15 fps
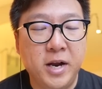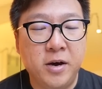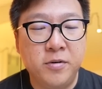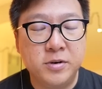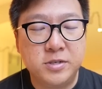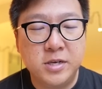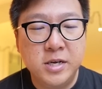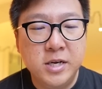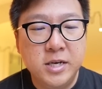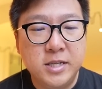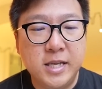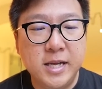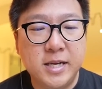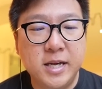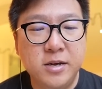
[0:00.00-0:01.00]
I was
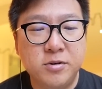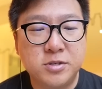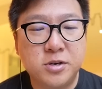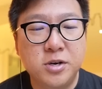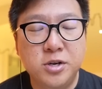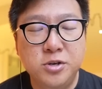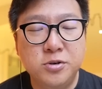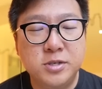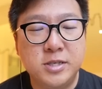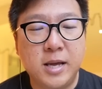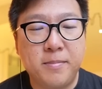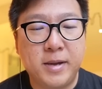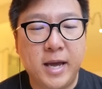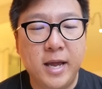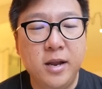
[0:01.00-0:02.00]
thinking I was gonna use
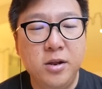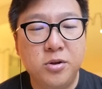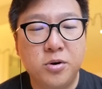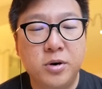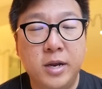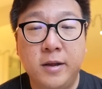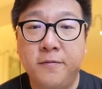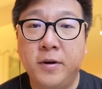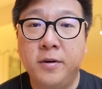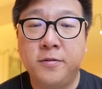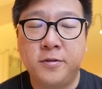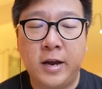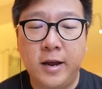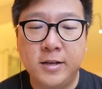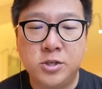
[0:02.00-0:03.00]
Zap Cannon though, and if I
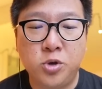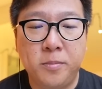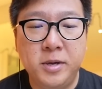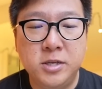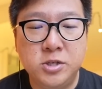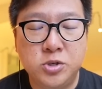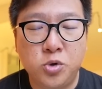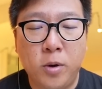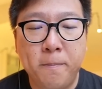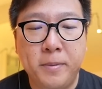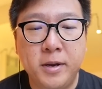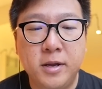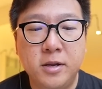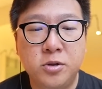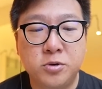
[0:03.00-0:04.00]
had swapped in
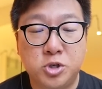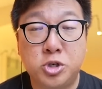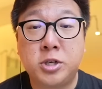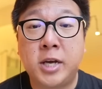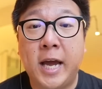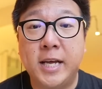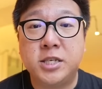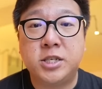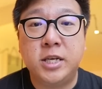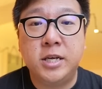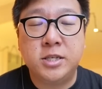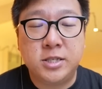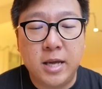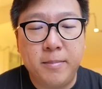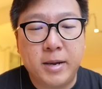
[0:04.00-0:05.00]
Swampert to catch the
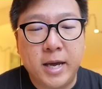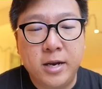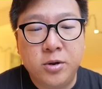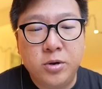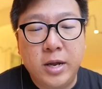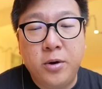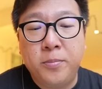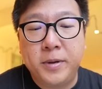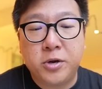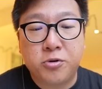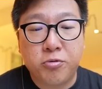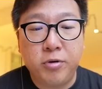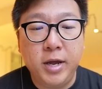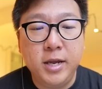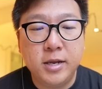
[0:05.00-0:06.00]
Zap Cannon, that would be
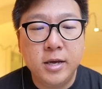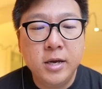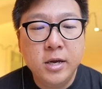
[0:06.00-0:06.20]
great.